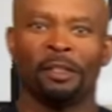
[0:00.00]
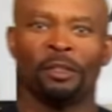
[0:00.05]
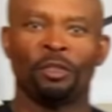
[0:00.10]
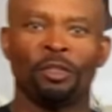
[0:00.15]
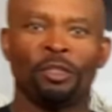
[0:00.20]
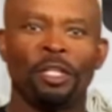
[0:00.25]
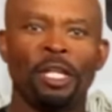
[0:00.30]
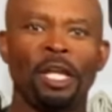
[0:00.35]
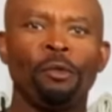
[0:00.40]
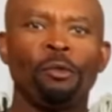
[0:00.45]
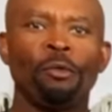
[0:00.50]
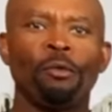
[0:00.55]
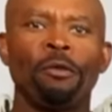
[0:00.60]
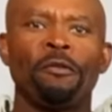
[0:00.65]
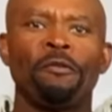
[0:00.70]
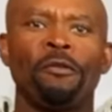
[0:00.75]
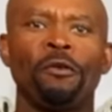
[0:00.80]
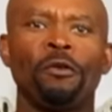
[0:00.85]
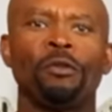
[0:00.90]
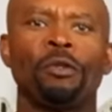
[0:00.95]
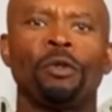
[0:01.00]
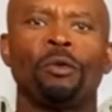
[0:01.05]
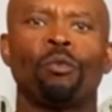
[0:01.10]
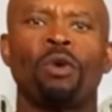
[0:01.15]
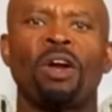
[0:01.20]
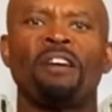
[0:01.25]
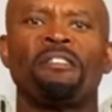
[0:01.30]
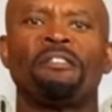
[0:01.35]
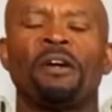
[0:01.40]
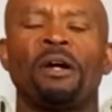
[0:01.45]
Today we review the
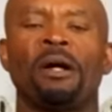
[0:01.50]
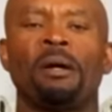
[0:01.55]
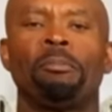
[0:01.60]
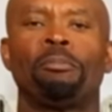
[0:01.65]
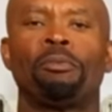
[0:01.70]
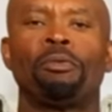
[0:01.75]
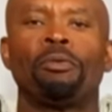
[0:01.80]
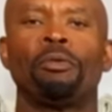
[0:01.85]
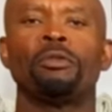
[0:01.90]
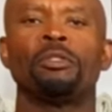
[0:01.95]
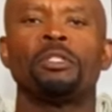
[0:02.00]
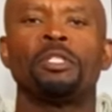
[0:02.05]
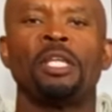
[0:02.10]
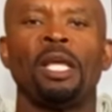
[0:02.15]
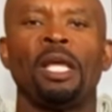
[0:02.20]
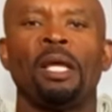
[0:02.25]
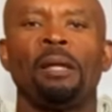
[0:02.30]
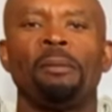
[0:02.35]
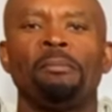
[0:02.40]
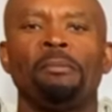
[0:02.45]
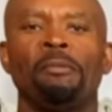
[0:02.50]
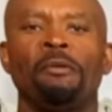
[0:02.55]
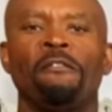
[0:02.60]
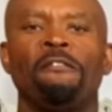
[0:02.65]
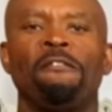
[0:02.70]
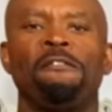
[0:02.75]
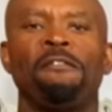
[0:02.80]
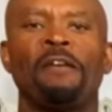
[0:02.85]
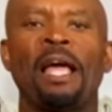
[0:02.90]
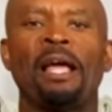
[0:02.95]
Rapha Pro Team
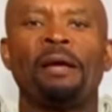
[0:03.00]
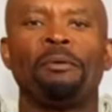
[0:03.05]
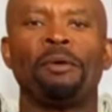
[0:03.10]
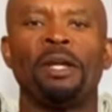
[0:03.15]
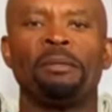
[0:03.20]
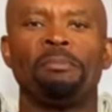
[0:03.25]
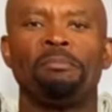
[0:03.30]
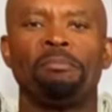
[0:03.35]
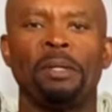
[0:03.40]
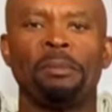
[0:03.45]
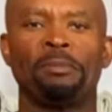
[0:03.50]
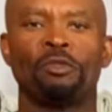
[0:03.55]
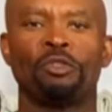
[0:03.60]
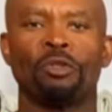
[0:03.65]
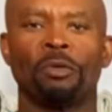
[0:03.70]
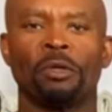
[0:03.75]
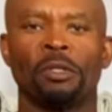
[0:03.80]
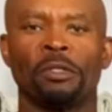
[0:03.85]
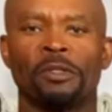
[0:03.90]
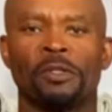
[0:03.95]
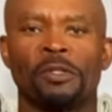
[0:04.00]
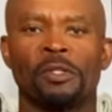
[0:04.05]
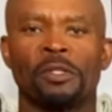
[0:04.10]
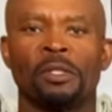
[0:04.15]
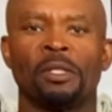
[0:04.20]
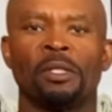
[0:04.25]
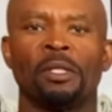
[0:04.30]
Flyweight Bib Shorts.